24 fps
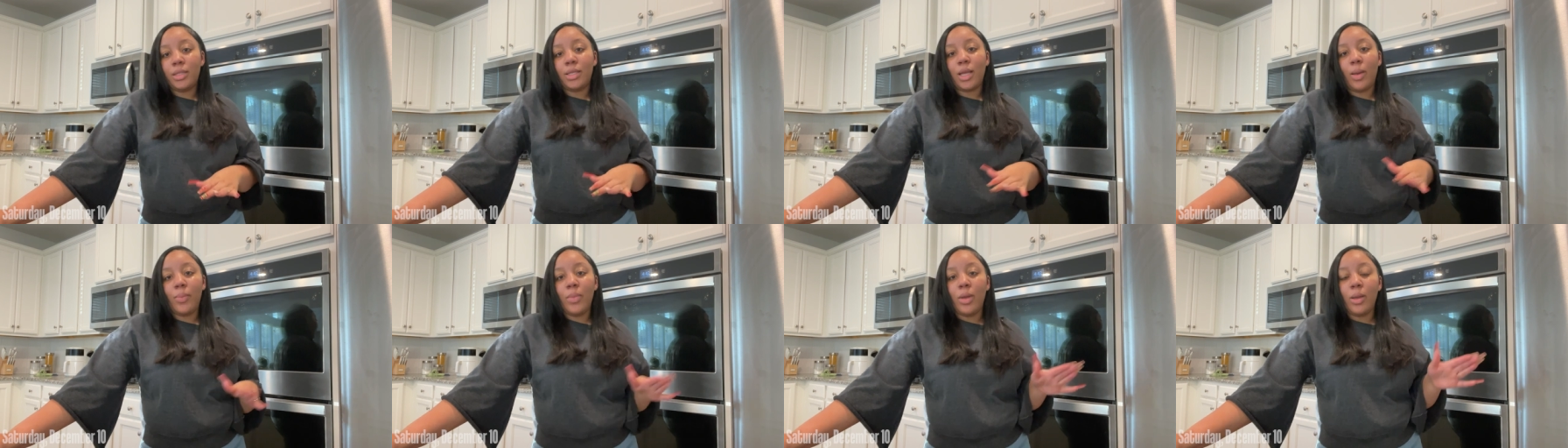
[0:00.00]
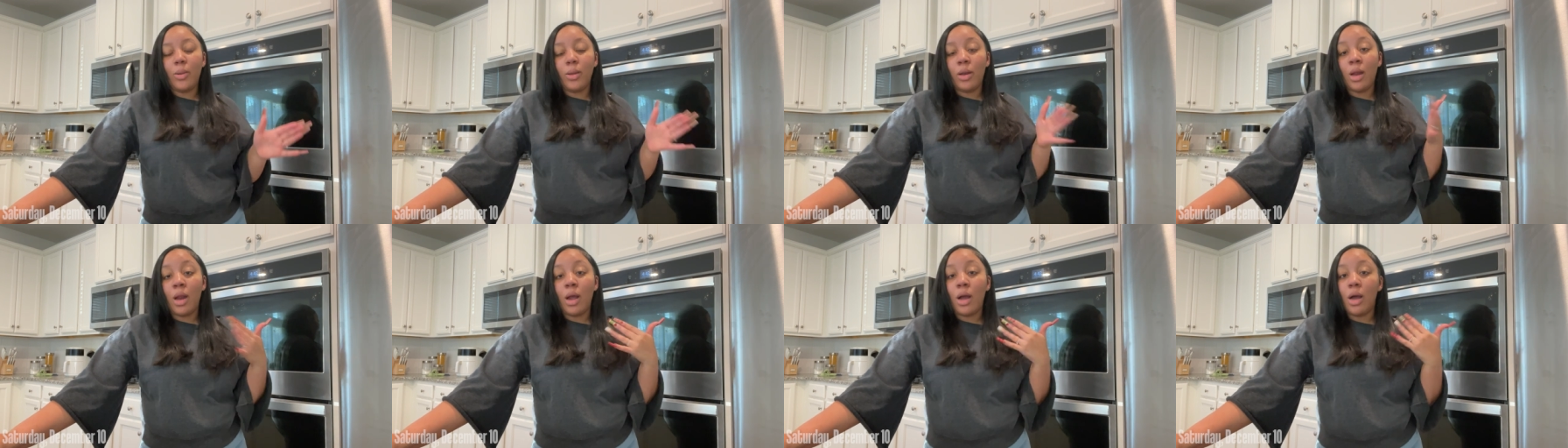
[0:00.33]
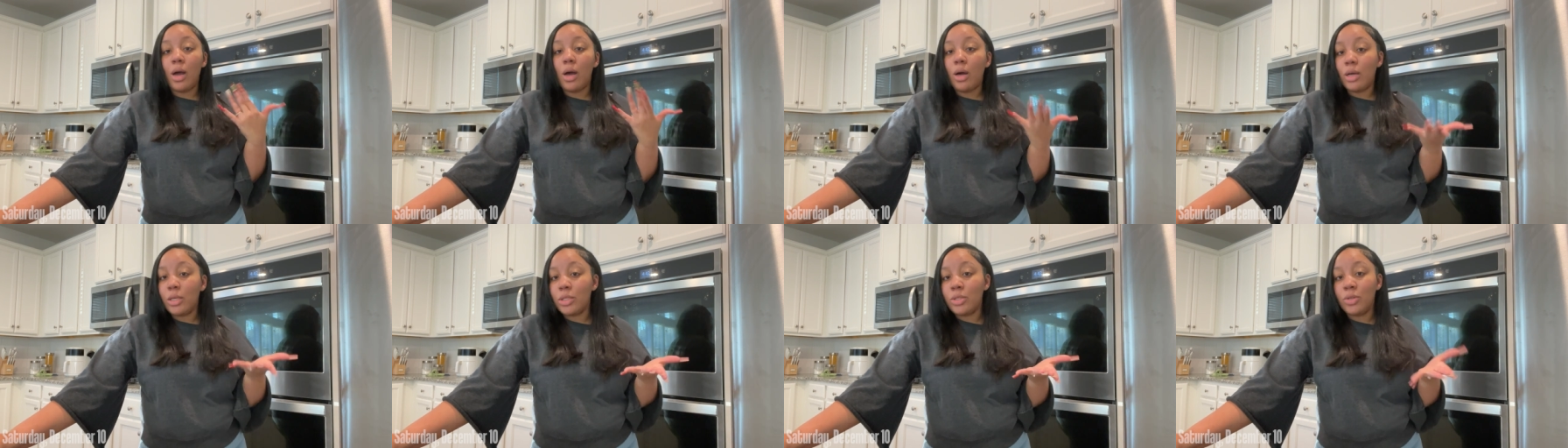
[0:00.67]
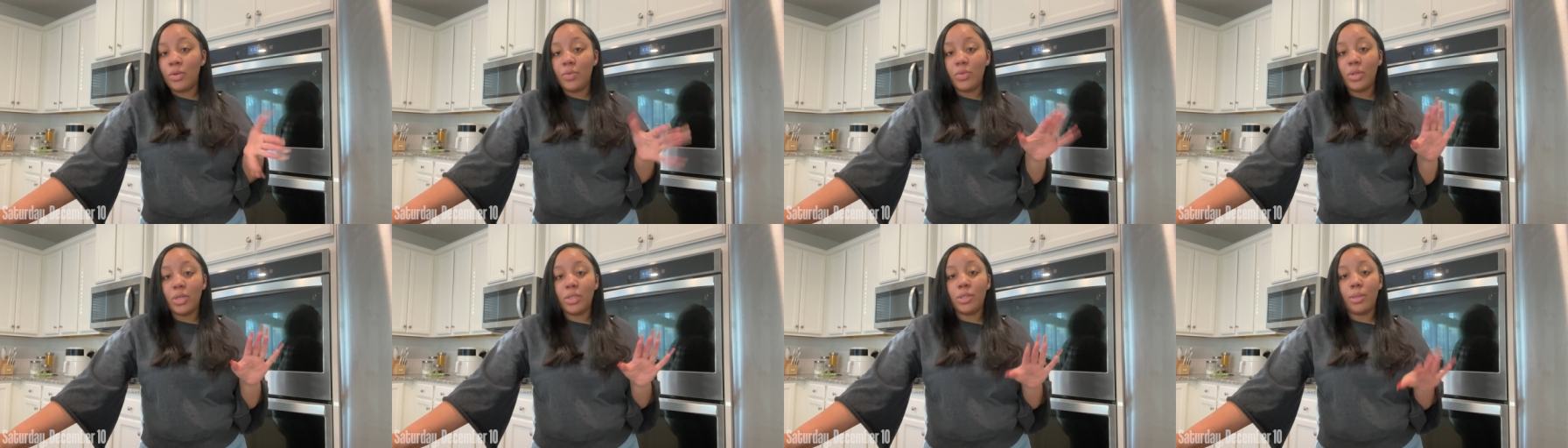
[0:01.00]
I mean, also, if
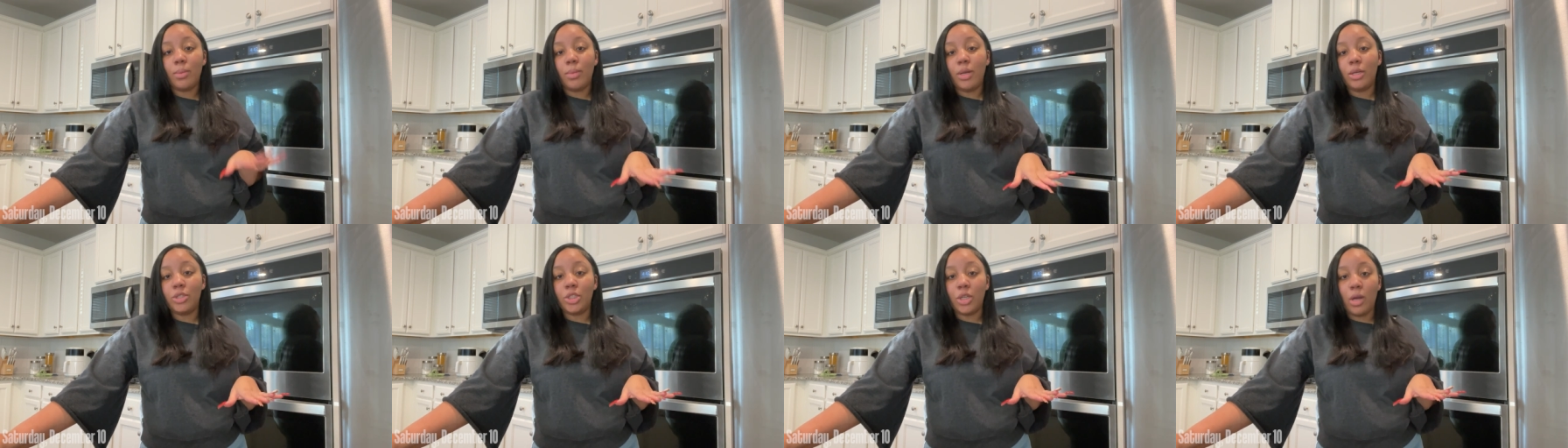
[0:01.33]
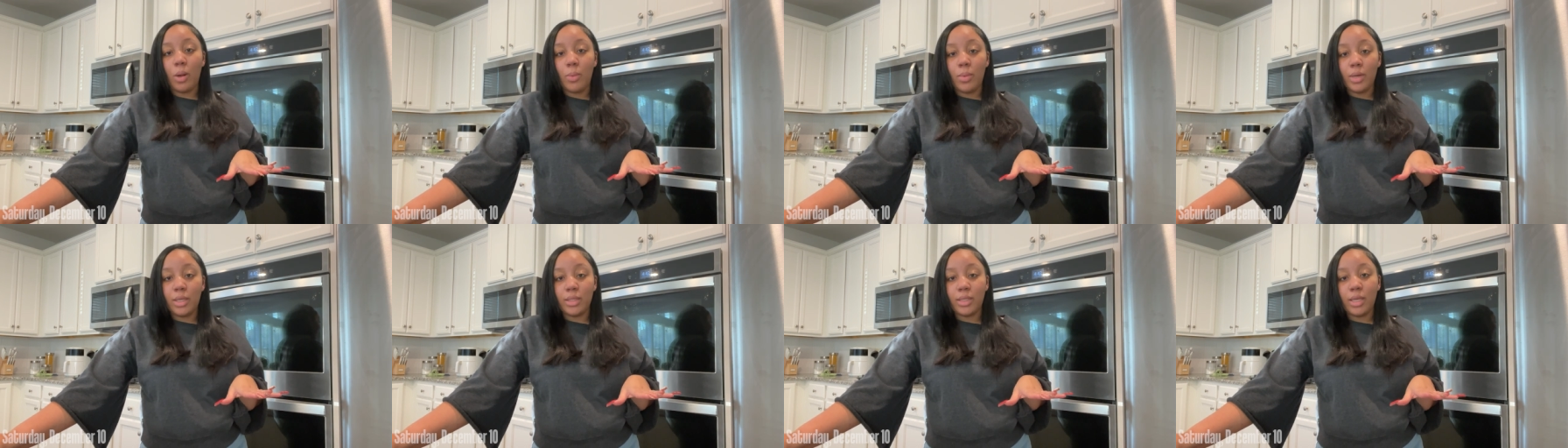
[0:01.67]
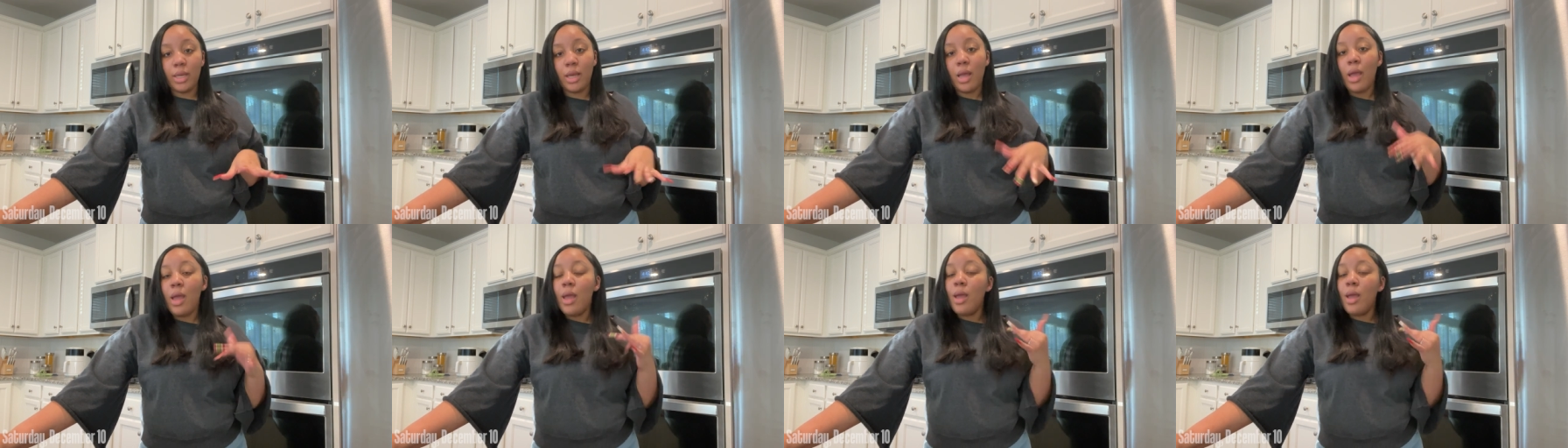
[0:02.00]
there's something else y'all want to see,